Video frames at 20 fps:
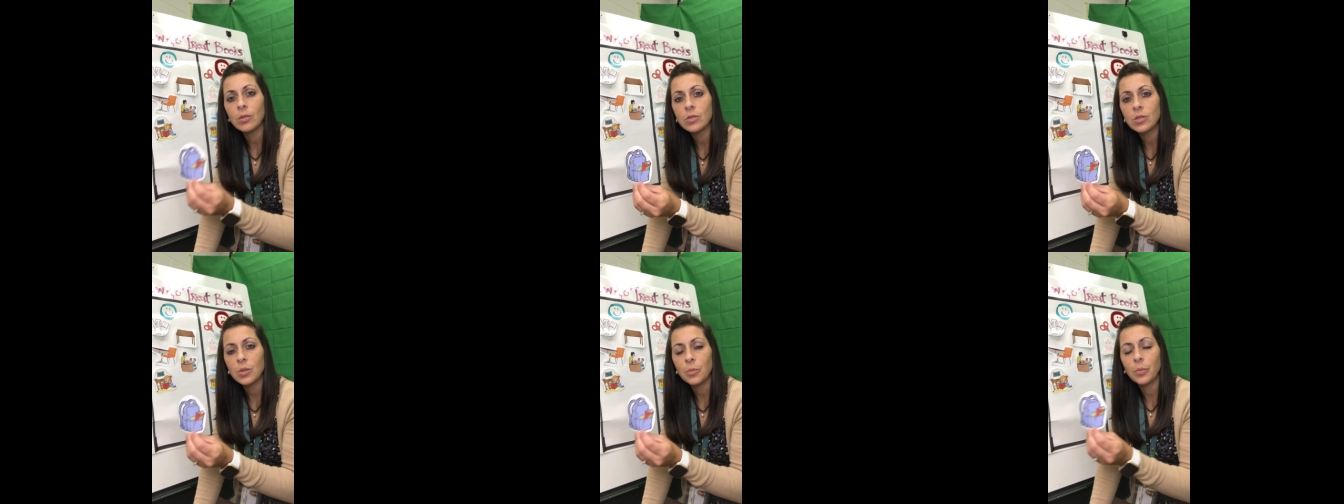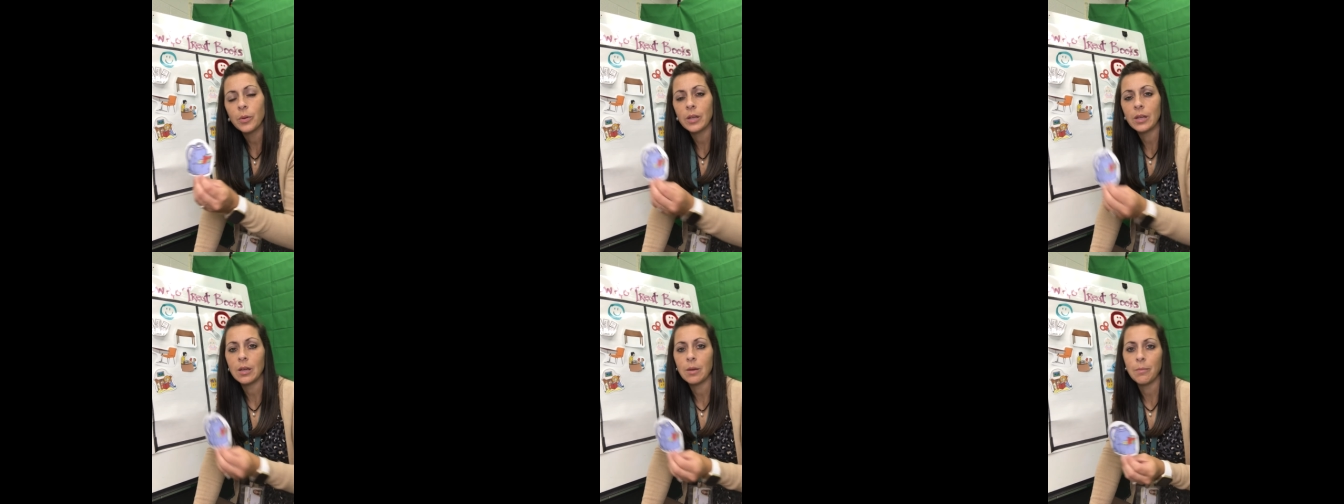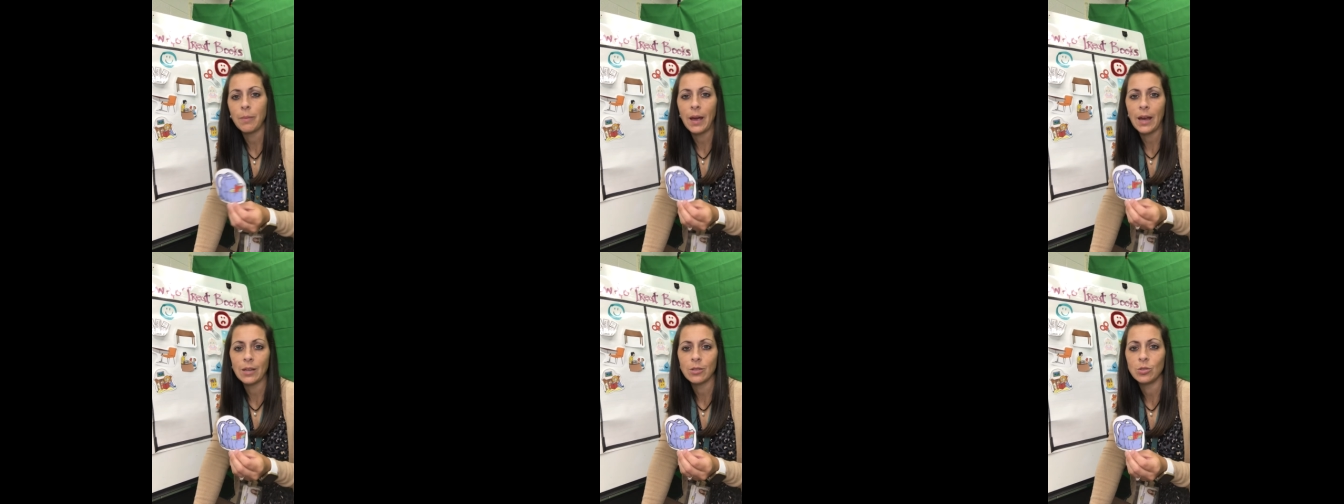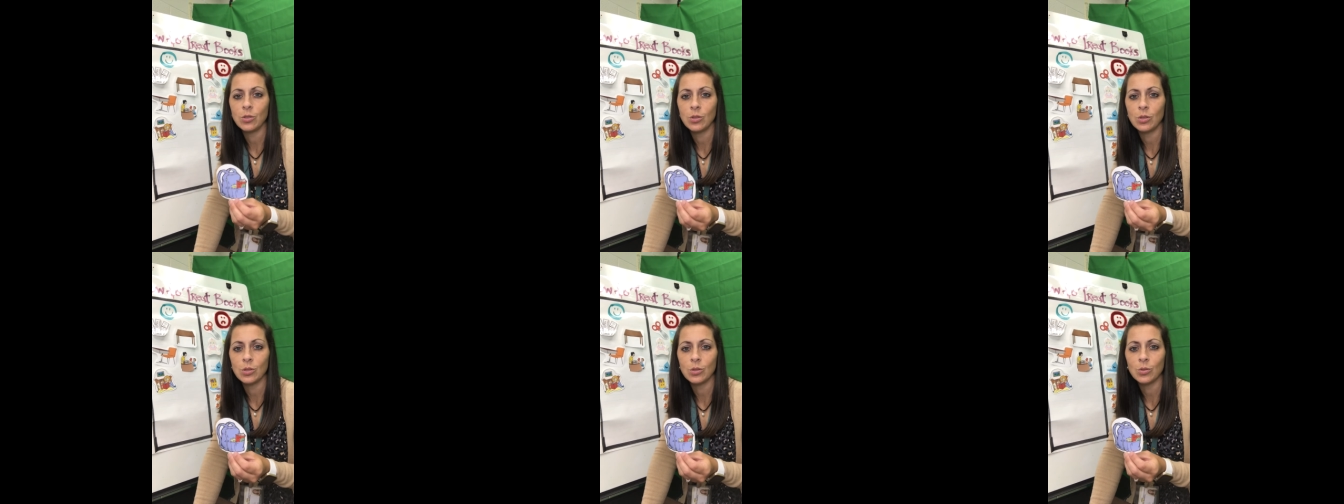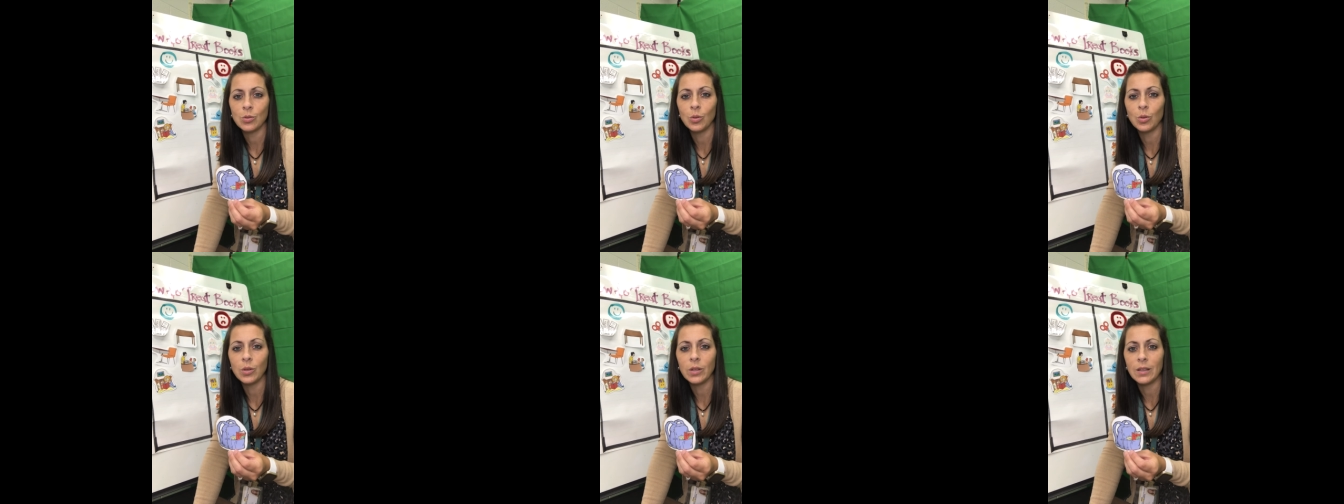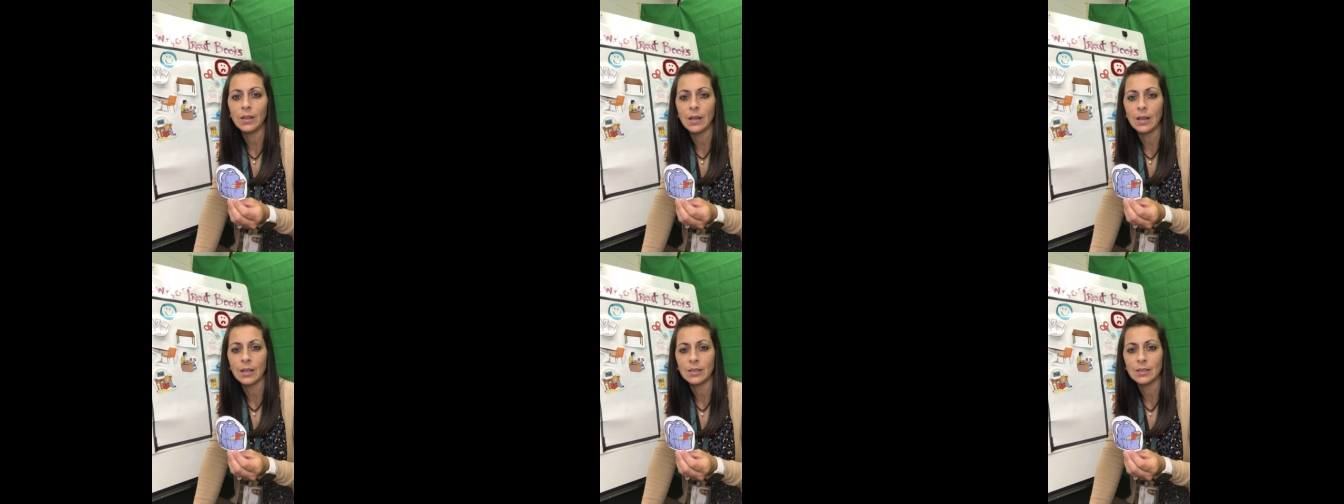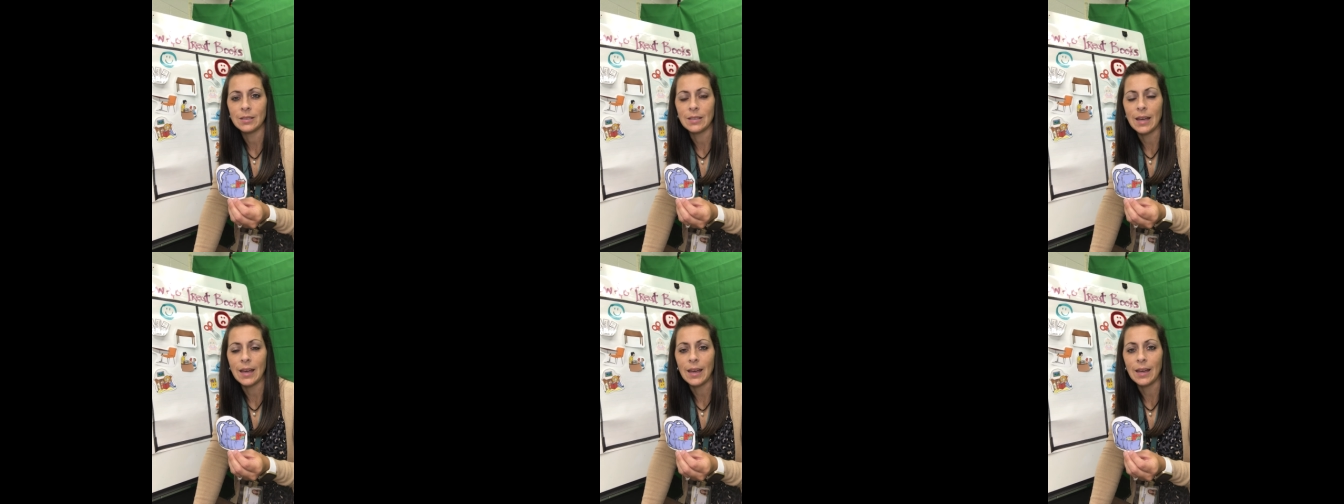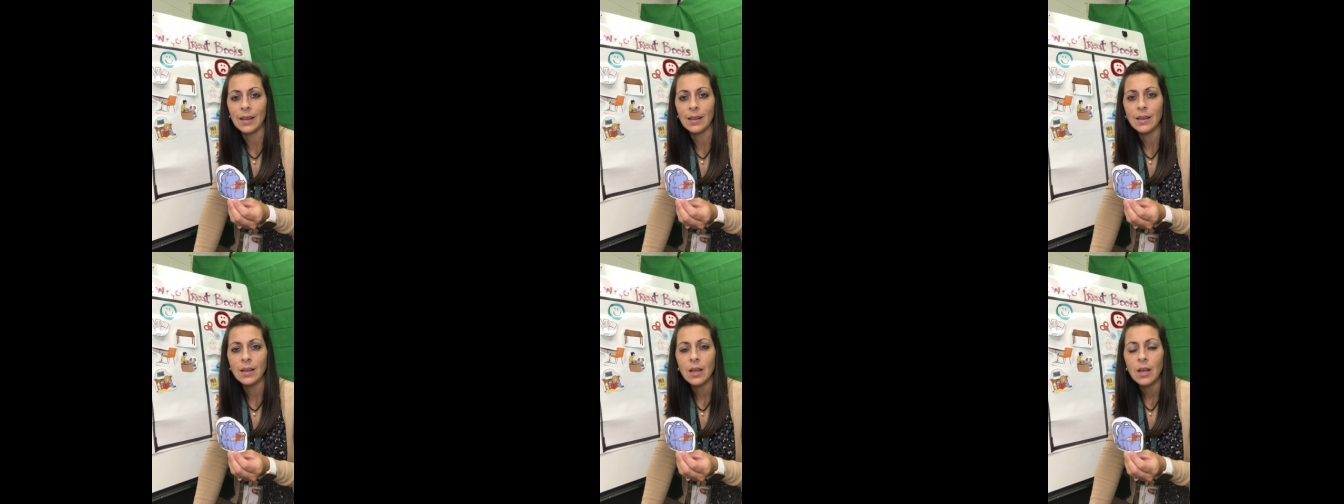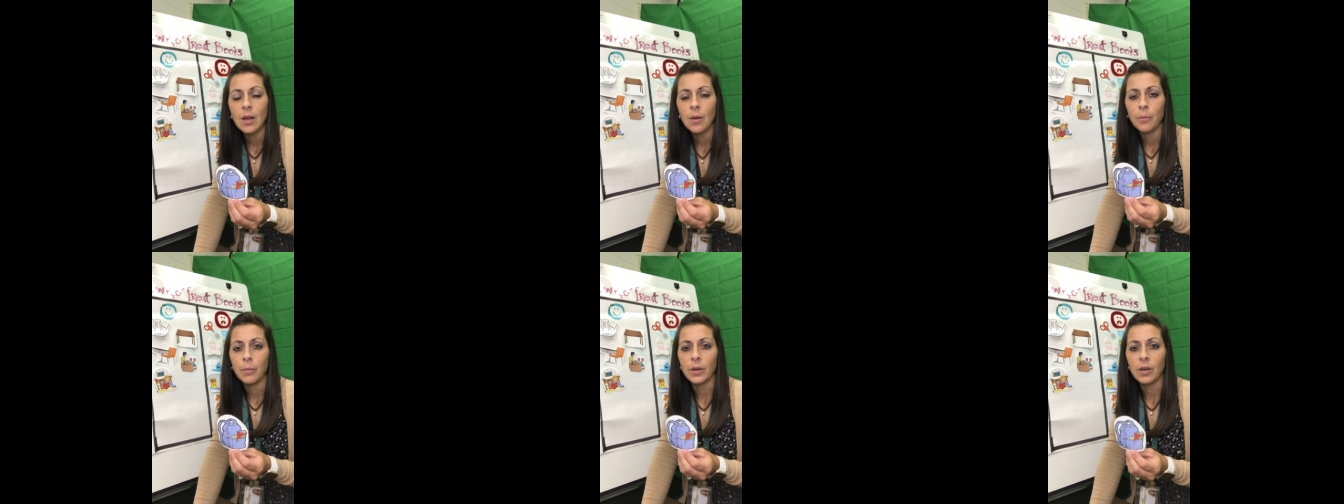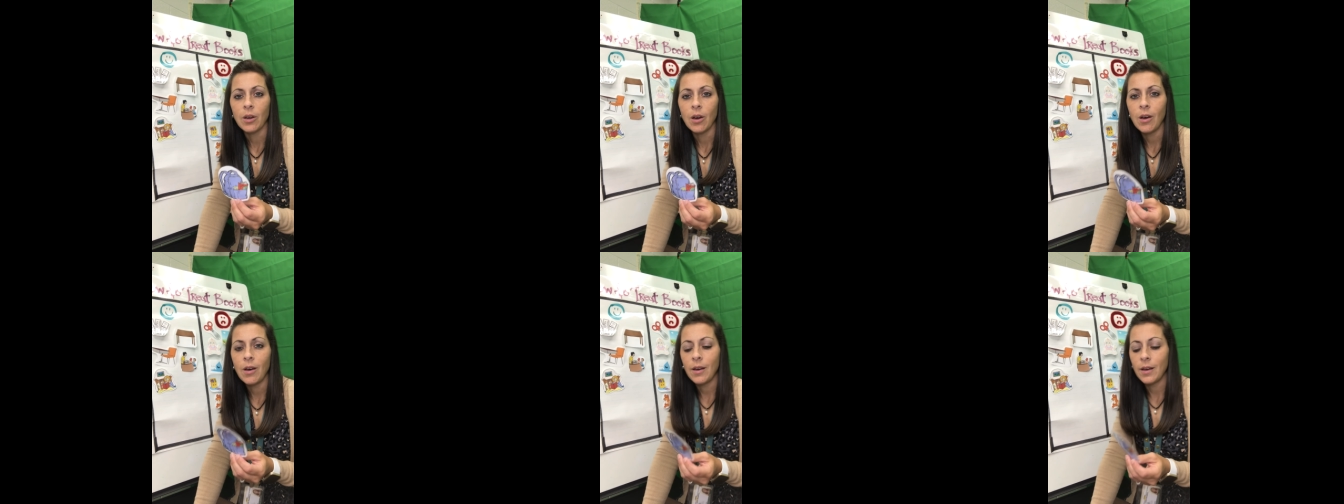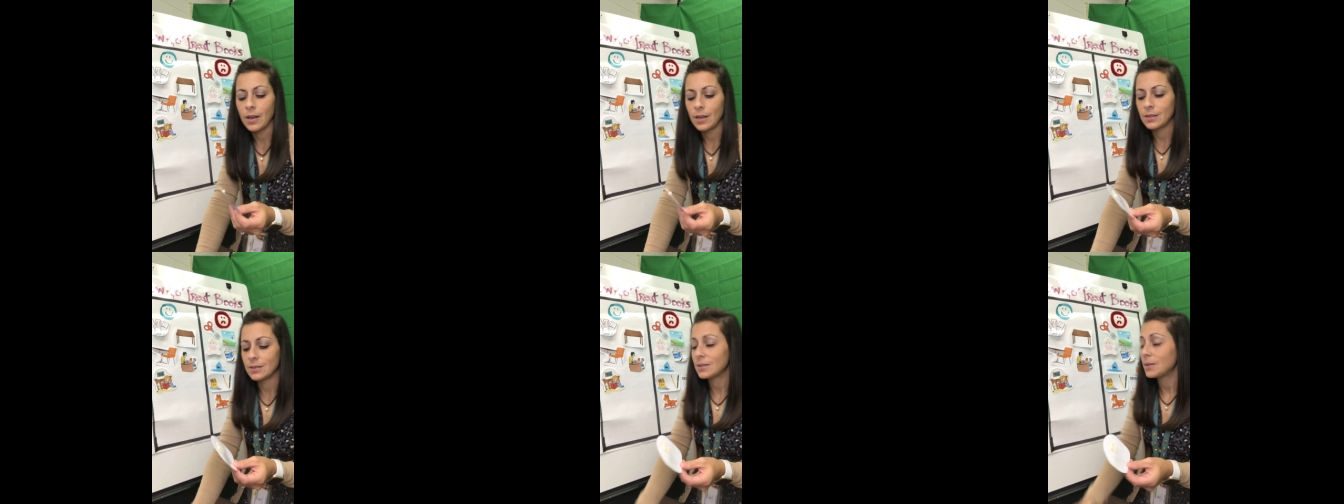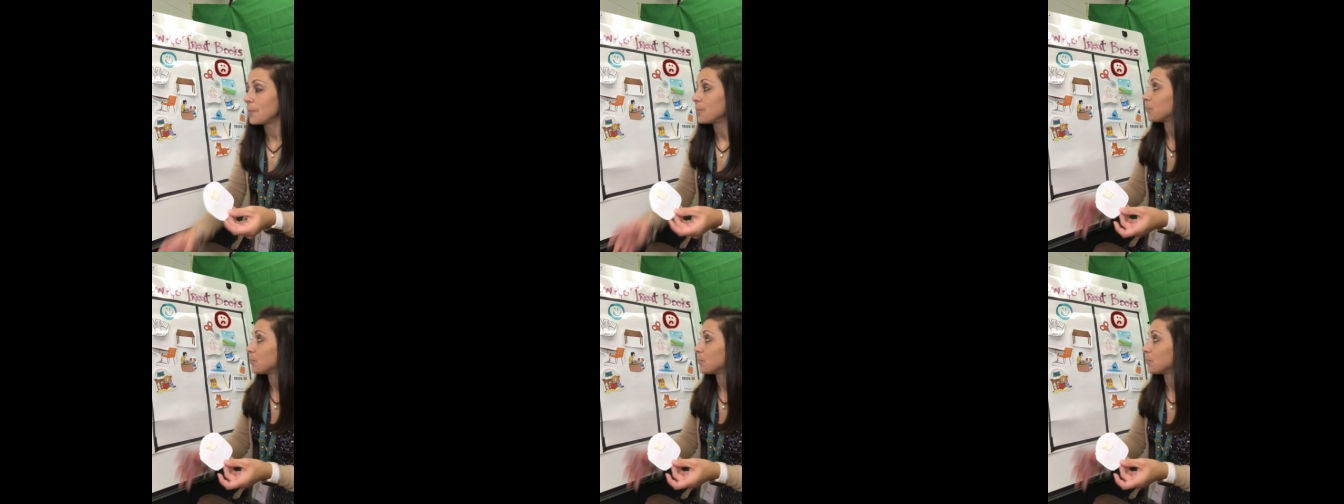to bring it back to the school the next day, because